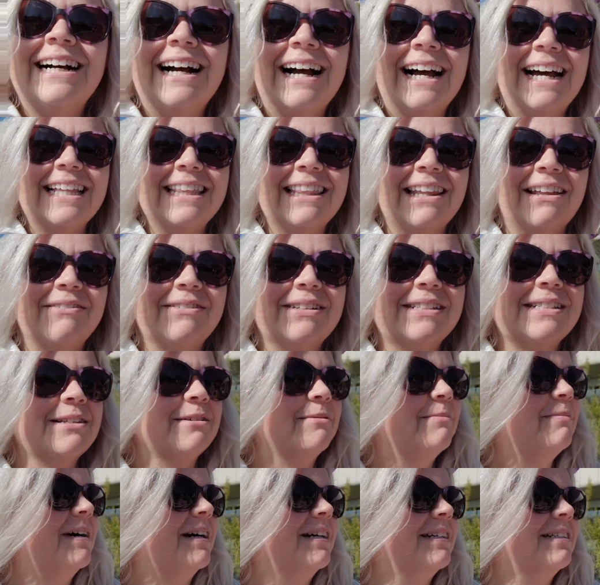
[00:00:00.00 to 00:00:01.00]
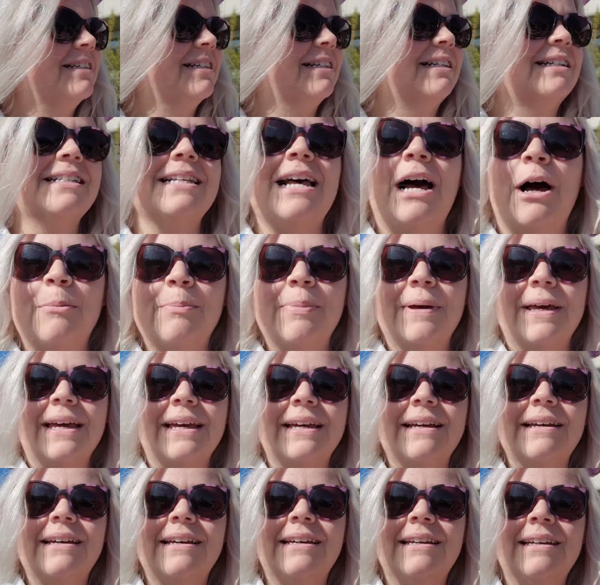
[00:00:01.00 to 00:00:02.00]
I love it so much. And this hot
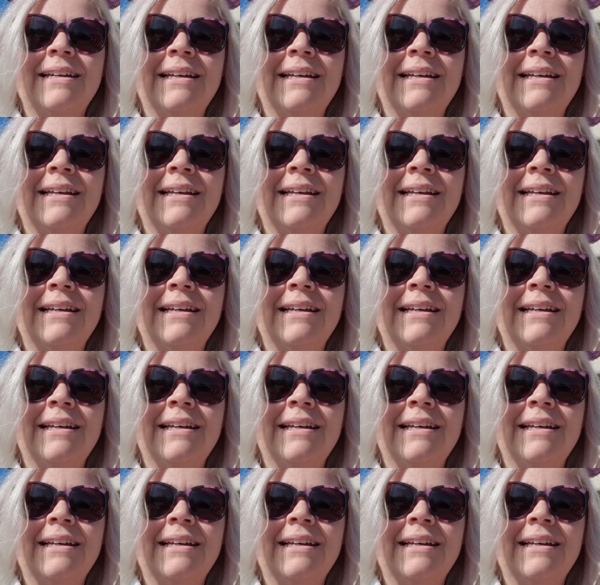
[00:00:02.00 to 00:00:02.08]
pink,